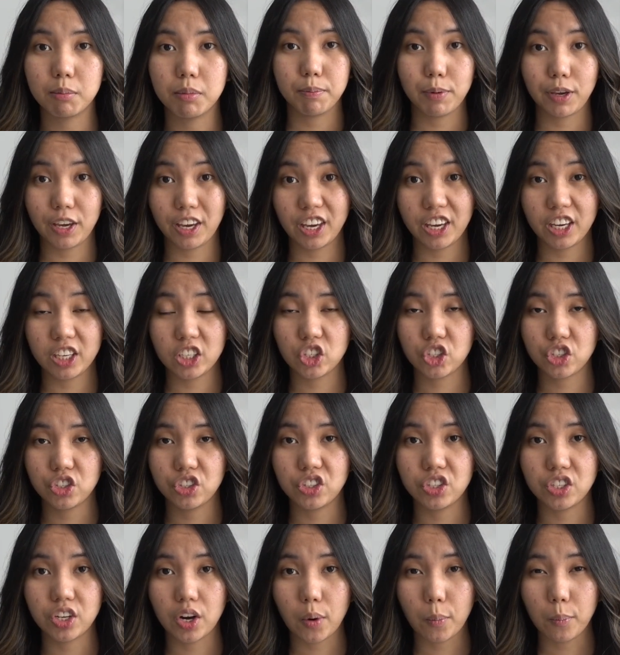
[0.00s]
Page
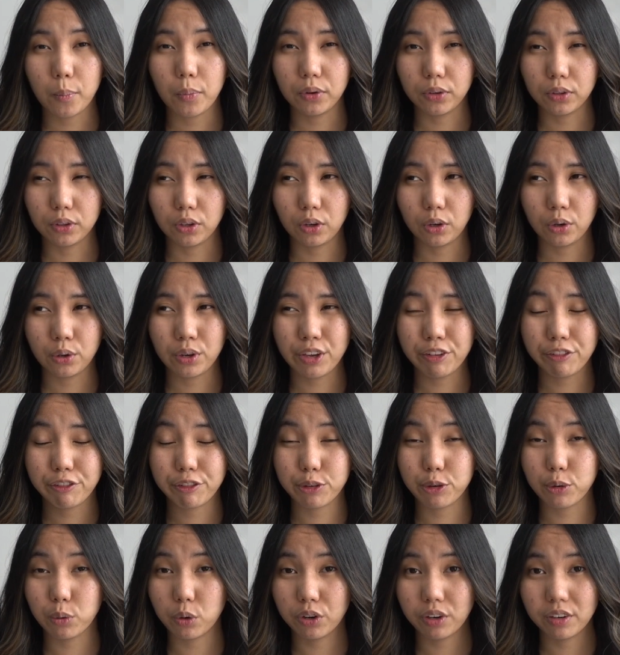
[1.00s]
down below. If
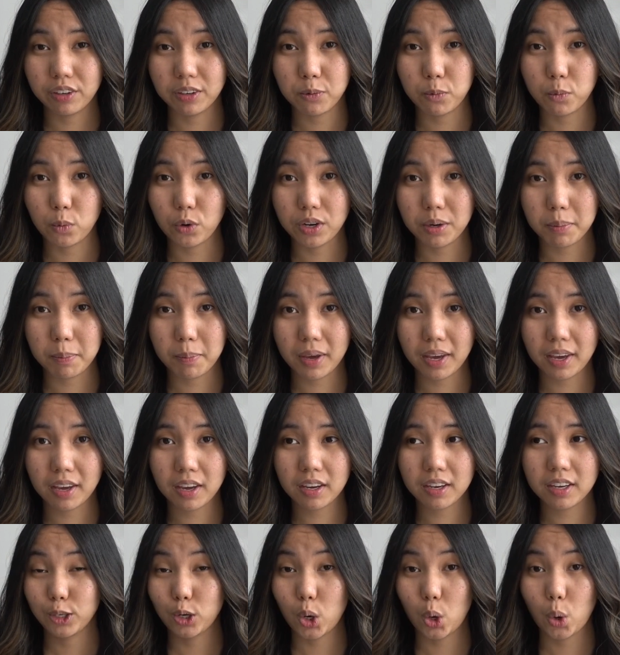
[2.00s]
you are in
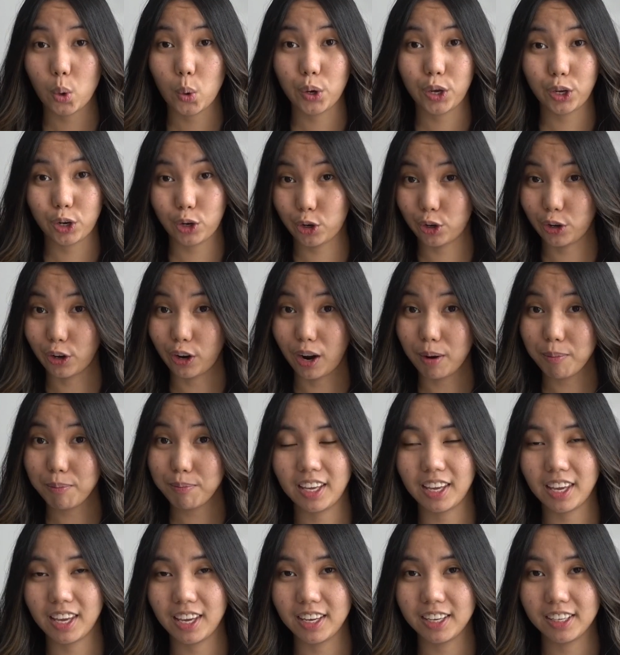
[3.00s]
Winnipeg, go hit her up.
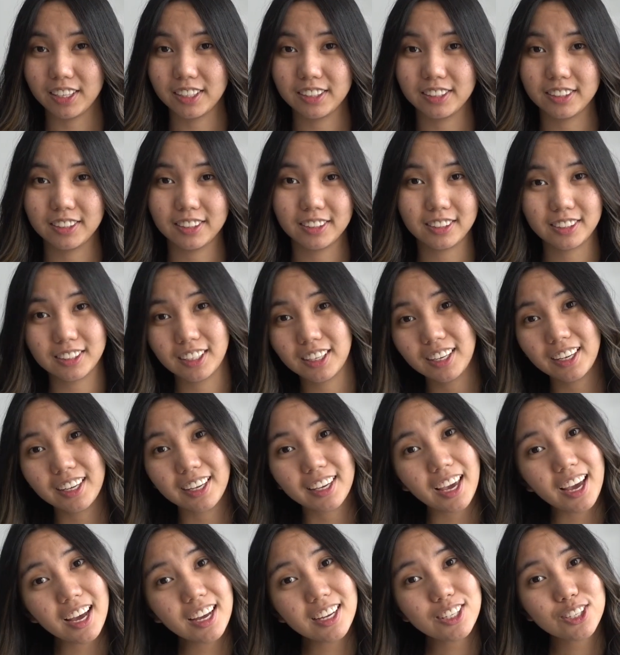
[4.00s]
And
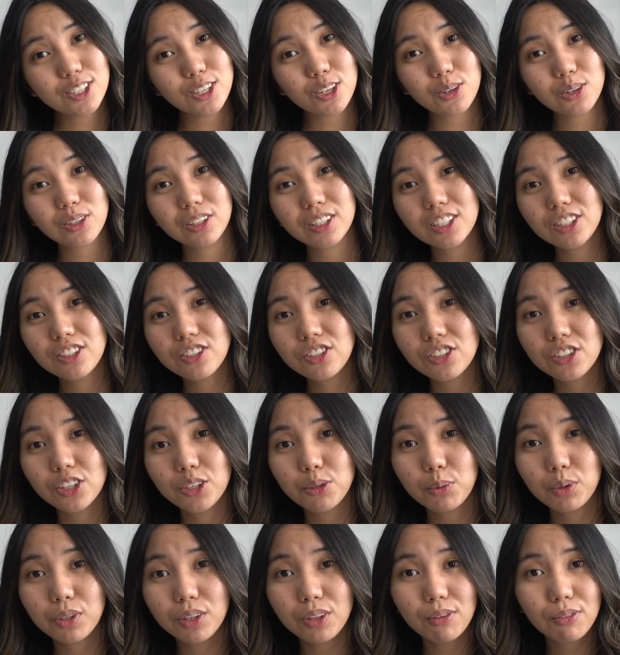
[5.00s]
yeah, so let's
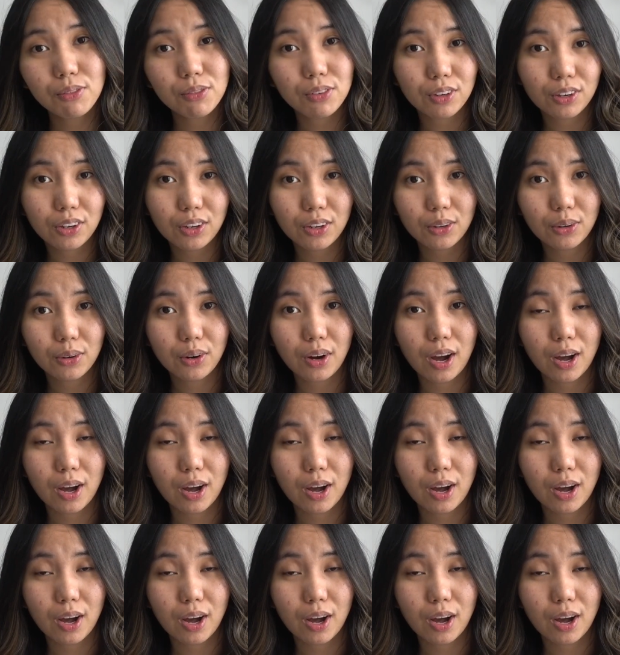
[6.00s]
start with the video.